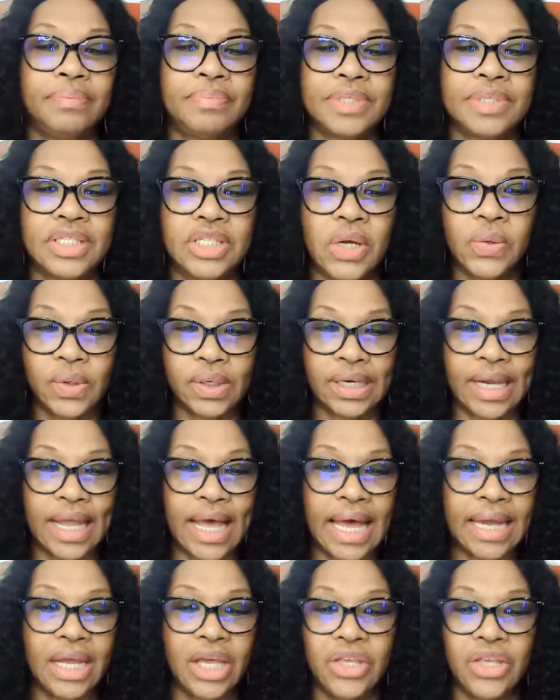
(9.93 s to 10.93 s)
So
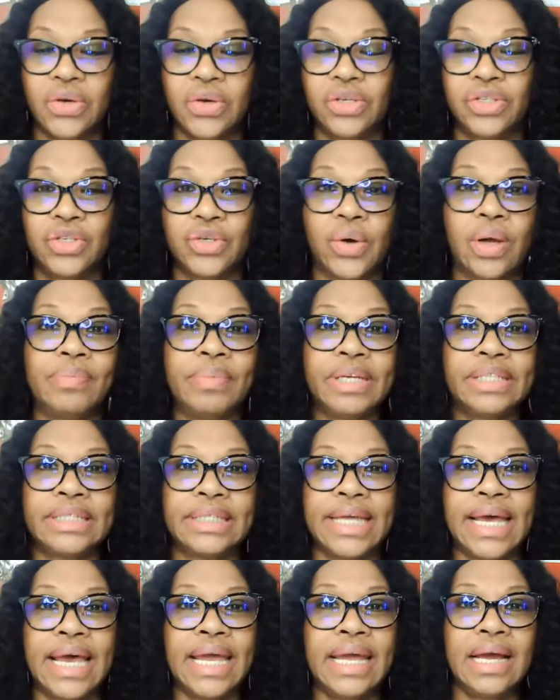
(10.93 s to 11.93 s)
glad you could join me
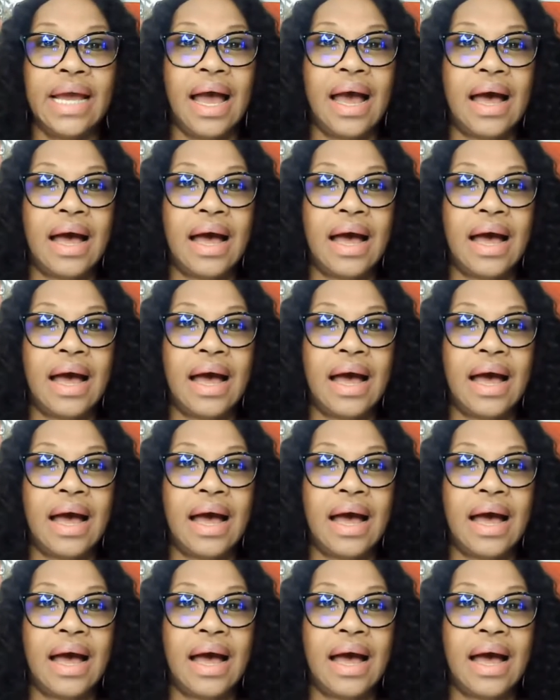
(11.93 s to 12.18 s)
today